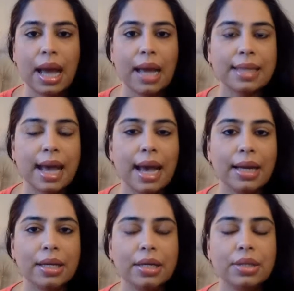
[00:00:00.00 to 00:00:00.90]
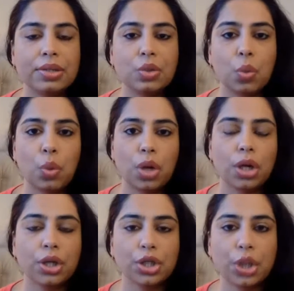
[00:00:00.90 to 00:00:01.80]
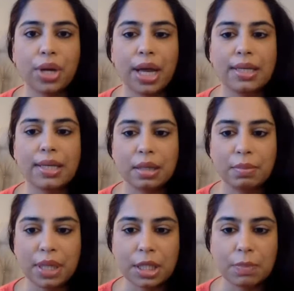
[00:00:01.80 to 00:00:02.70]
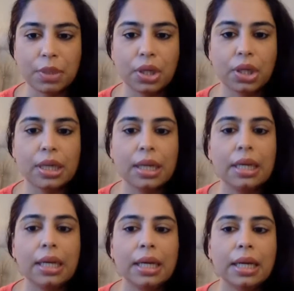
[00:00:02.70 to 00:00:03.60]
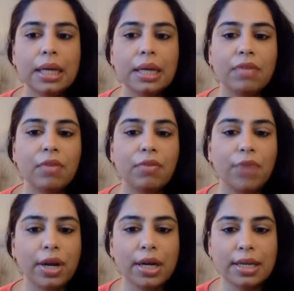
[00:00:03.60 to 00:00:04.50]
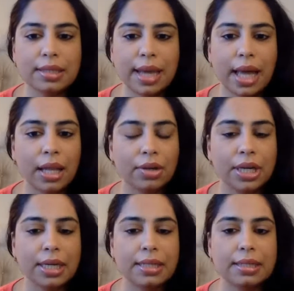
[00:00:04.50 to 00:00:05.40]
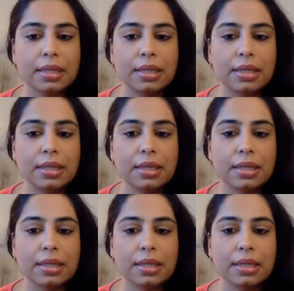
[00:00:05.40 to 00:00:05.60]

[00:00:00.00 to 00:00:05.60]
has had his work showcased in Pittsburgh in various galleries,